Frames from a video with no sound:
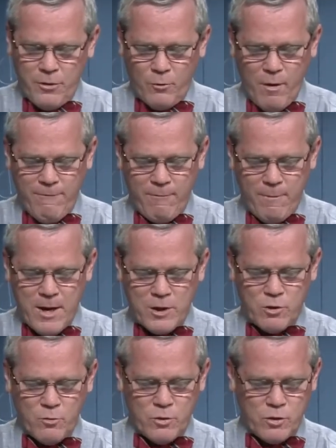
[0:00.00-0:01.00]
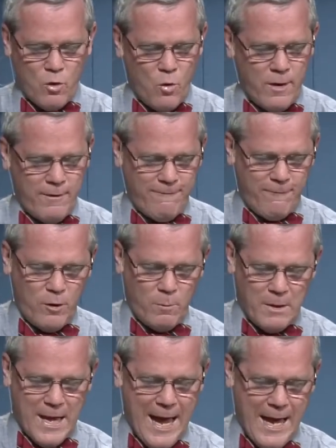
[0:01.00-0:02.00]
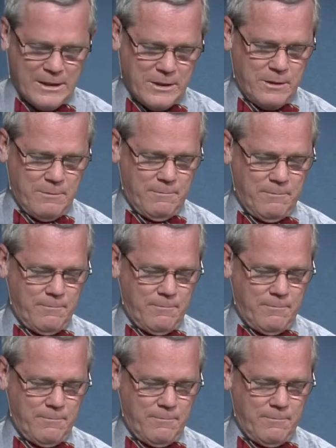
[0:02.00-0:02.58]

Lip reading: the Reformation was going full blast.